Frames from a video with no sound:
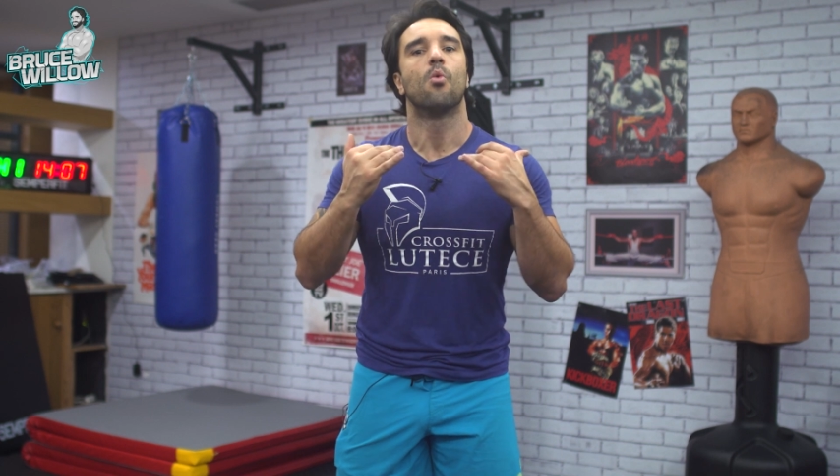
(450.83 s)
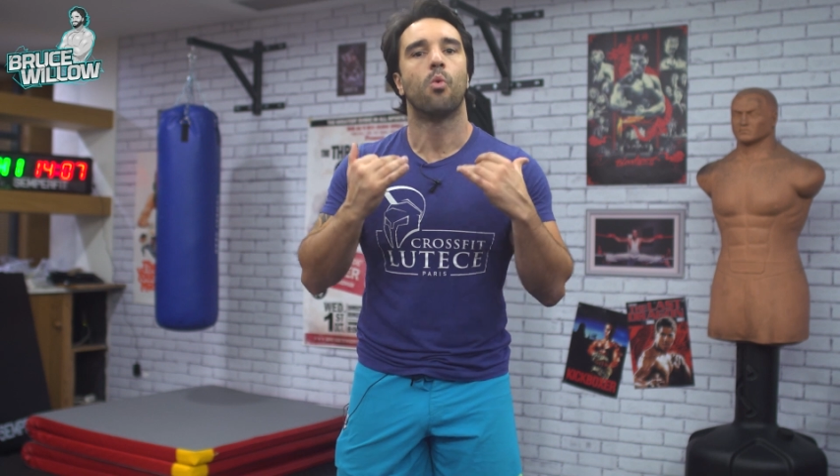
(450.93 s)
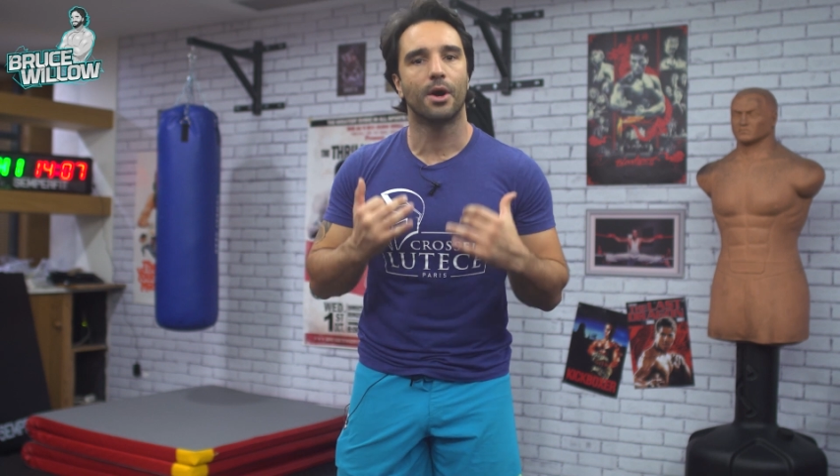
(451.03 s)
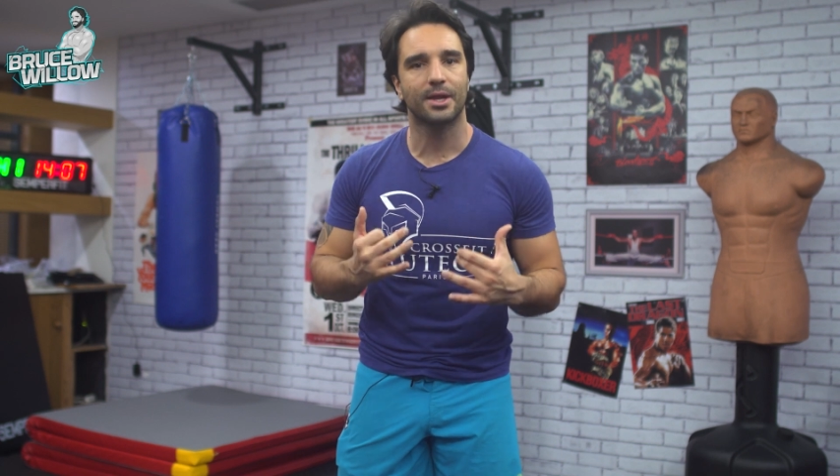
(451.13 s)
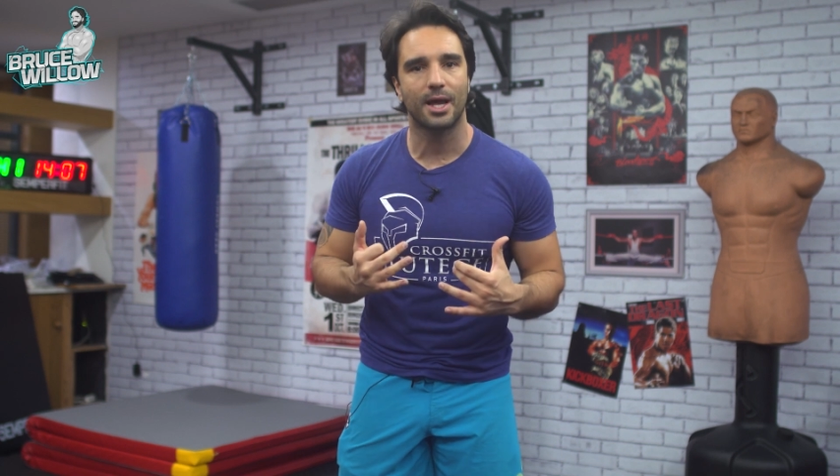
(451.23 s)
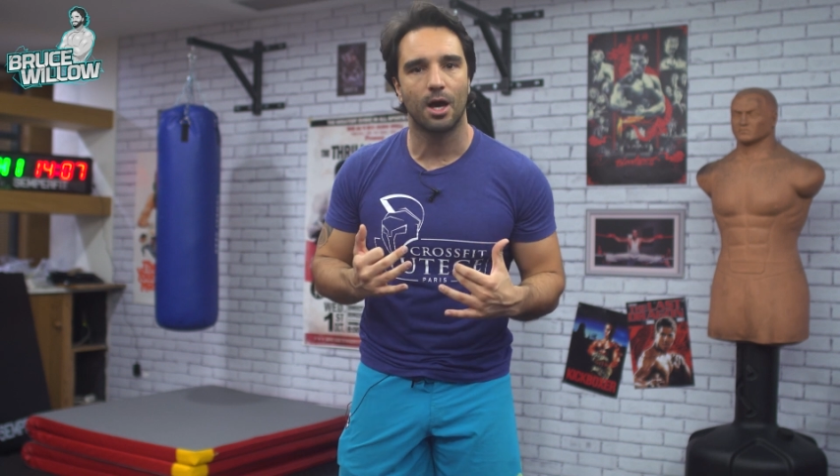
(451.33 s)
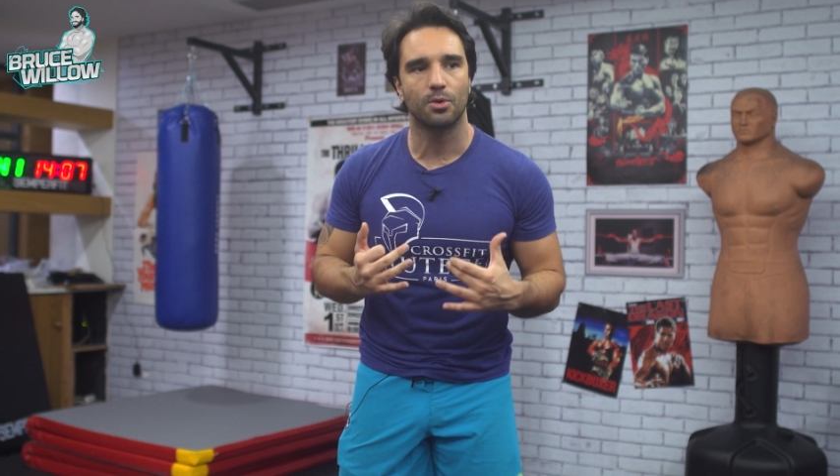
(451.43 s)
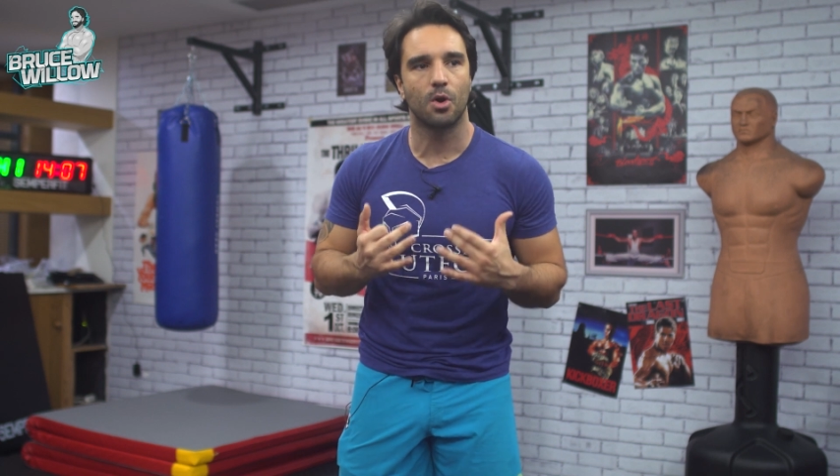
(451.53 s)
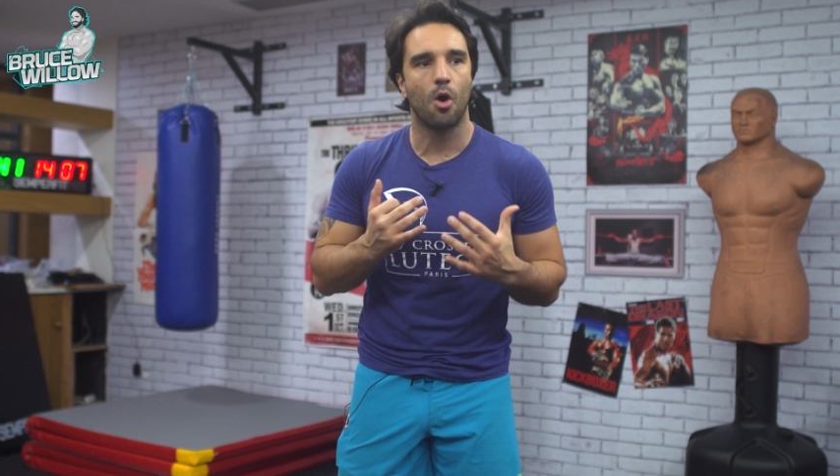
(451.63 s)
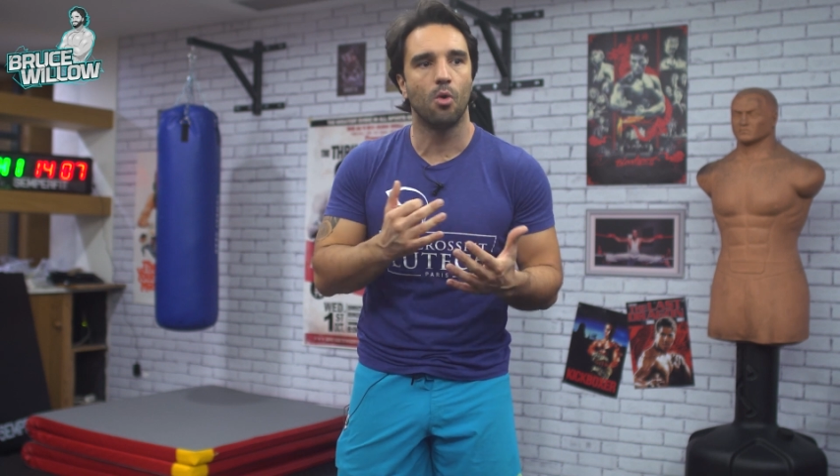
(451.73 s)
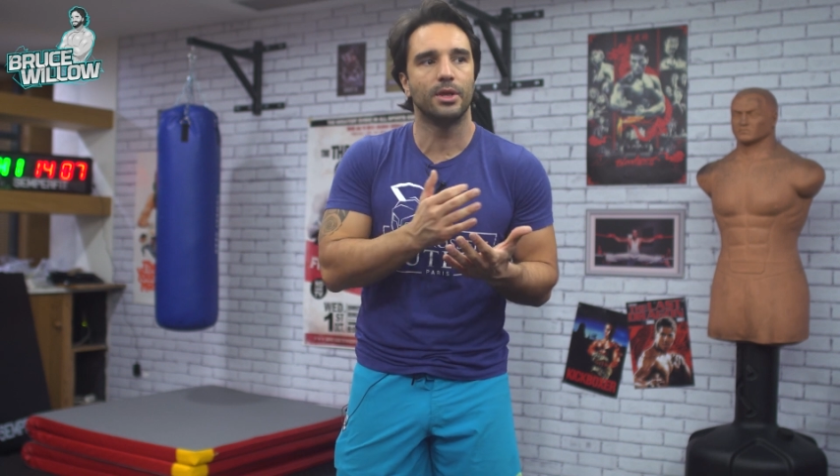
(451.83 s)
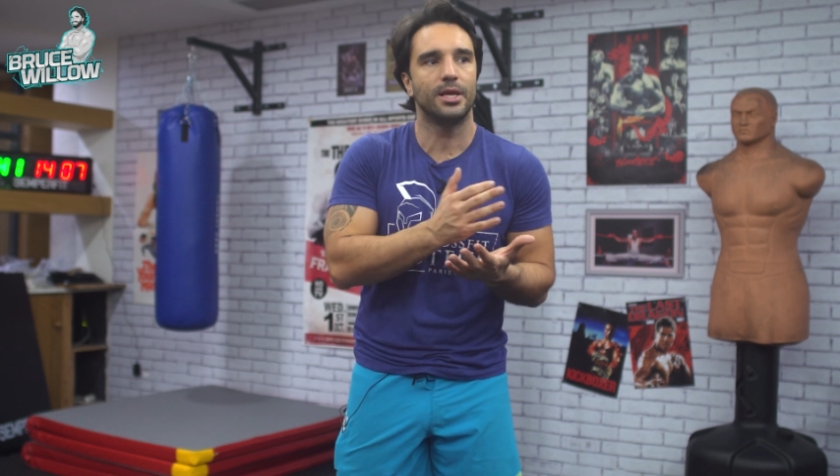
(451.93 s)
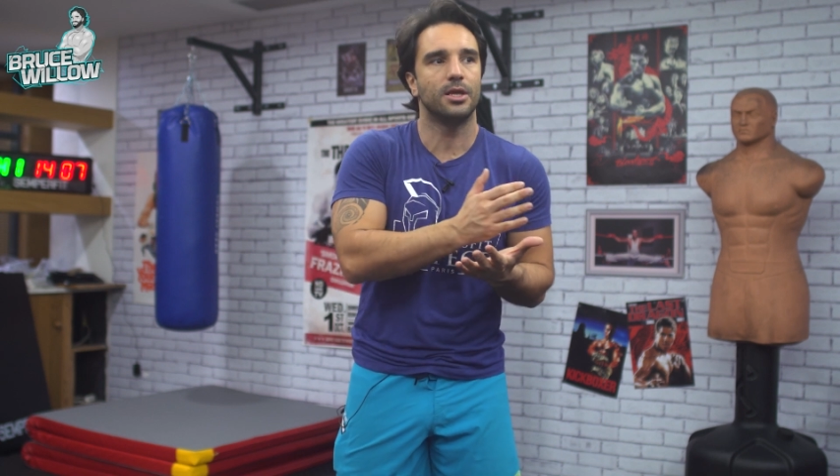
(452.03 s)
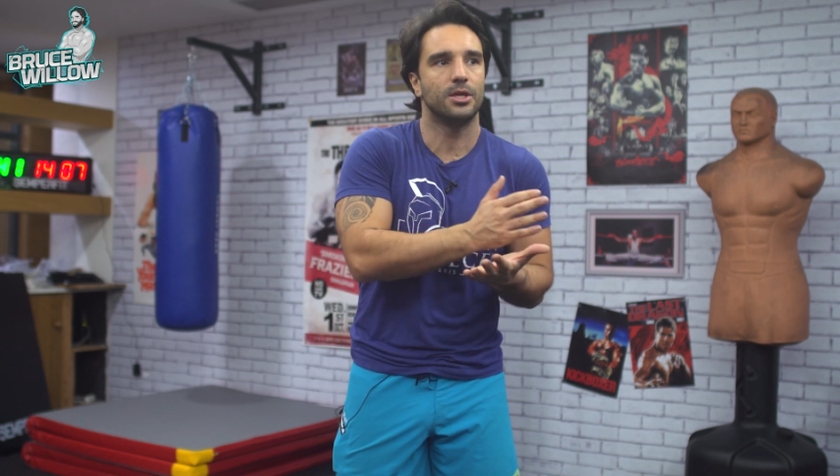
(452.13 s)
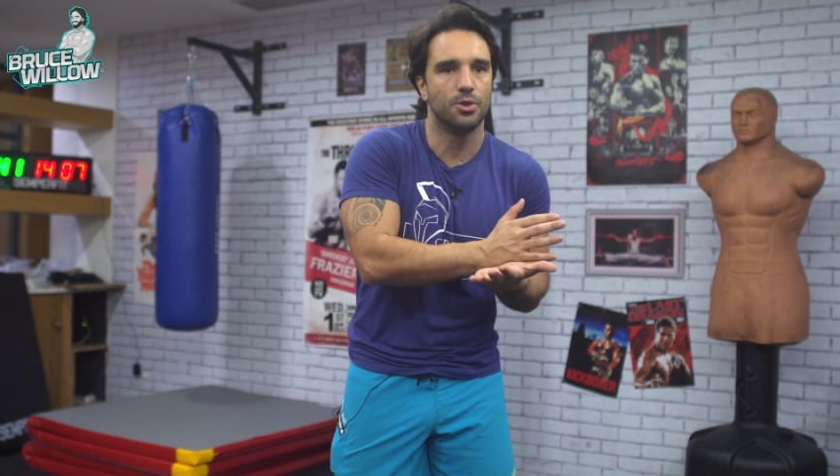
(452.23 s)
workout
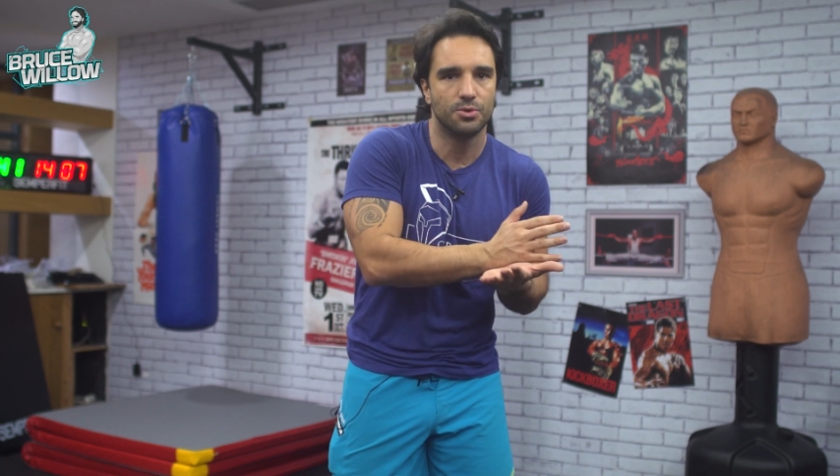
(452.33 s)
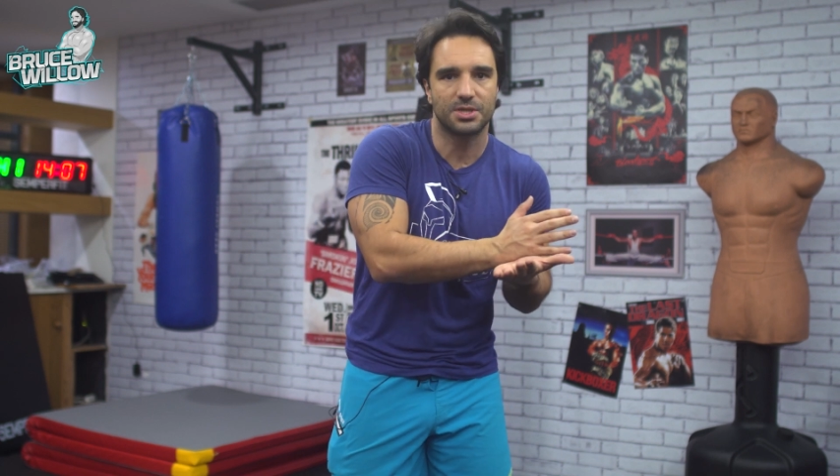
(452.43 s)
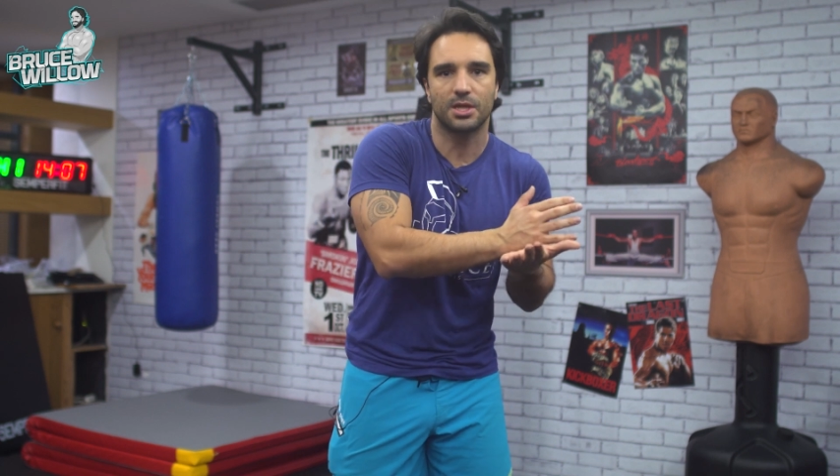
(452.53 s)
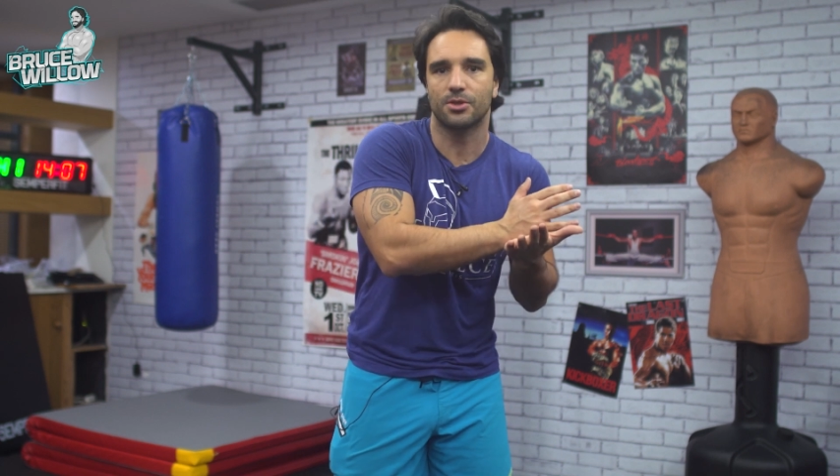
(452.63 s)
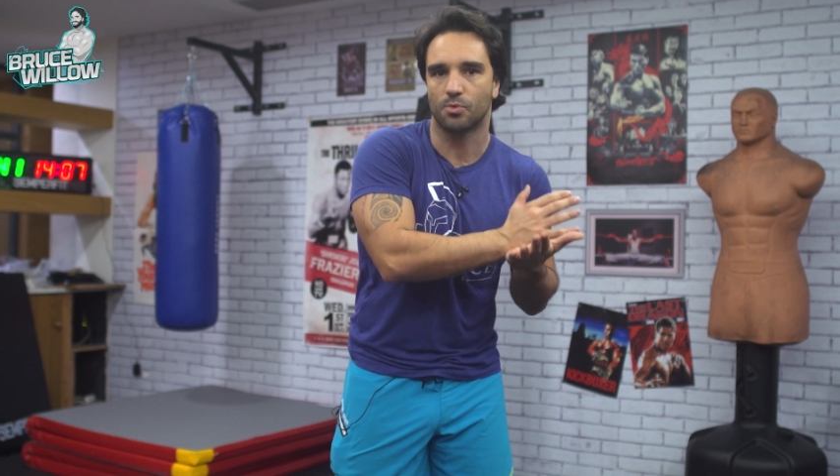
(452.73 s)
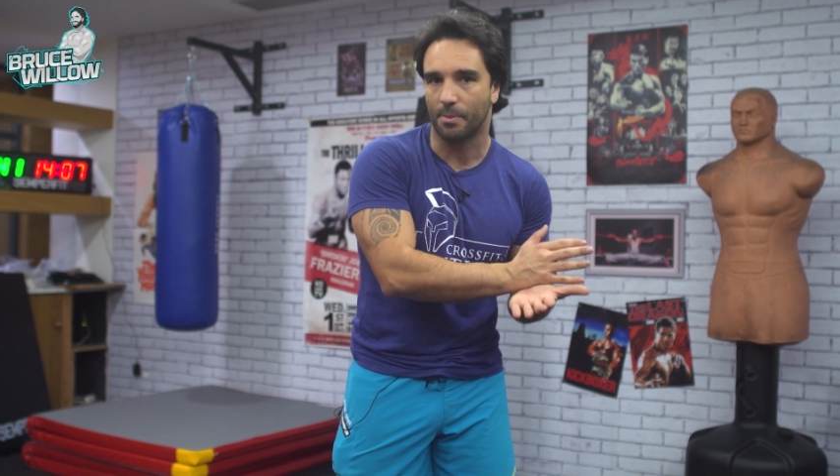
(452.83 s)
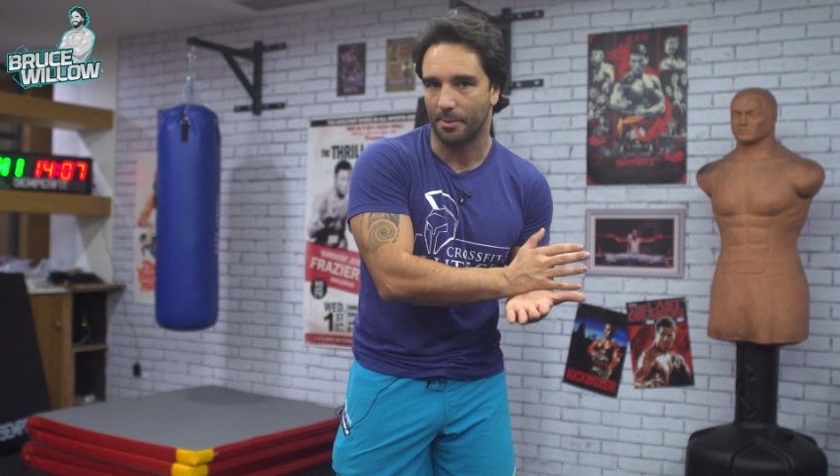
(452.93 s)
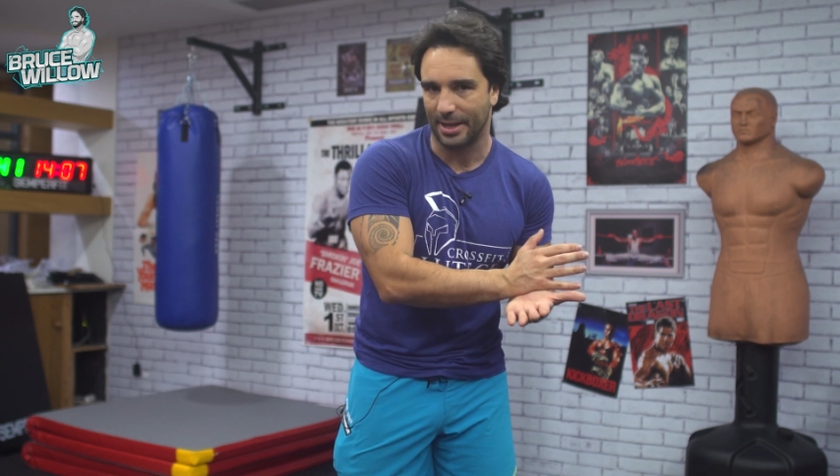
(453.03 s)
only using the rubber